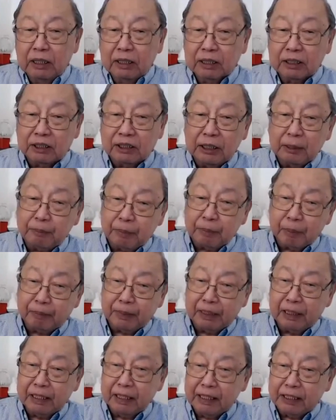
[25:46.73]
The CPP
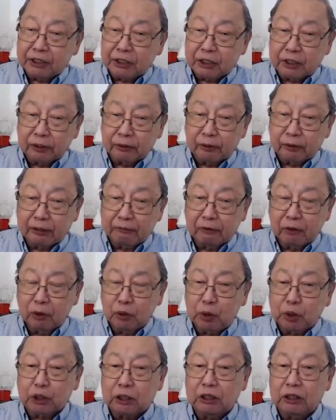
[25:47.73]
leads the
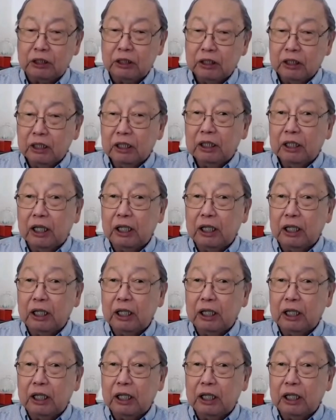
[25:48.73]
revolution